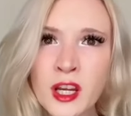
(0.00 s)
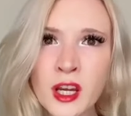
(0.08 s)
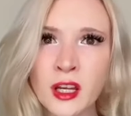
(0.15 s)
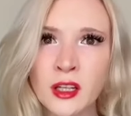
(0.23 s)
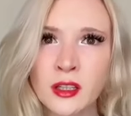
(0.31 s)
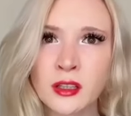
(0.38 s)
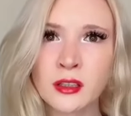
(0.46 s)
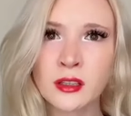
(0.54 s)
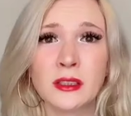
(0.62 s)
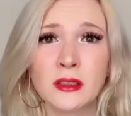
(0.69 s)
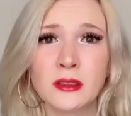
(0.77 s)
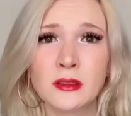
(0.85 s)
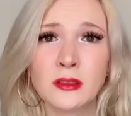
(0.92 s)
You're going to get-
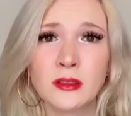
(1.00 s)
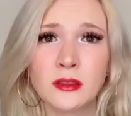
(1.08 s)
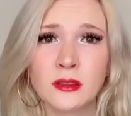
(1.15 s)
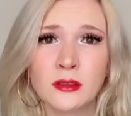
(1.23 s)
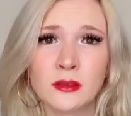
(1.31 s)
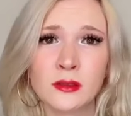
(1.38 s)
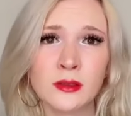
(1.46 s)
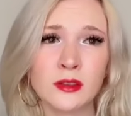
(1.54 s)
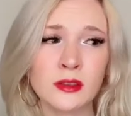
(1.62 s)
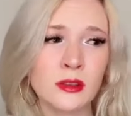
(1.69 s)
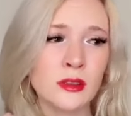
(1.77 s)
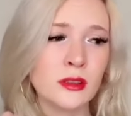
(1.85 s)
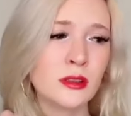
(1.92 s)
Brianna, what are you doing
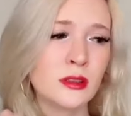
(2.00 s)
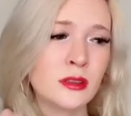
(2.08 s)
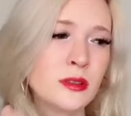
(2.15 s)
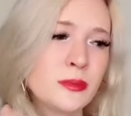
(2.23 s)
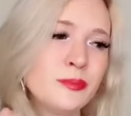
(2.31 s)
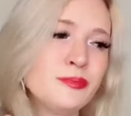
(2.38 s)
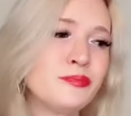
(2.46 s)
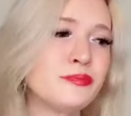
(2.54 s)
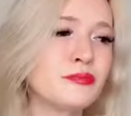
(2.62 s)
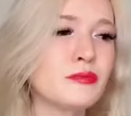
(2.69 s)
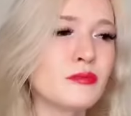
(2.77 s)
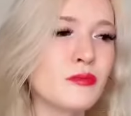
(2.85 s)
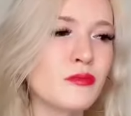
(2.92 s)
here? Get out of here
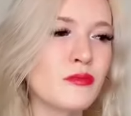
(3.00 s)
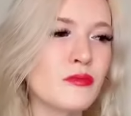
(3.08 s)
now!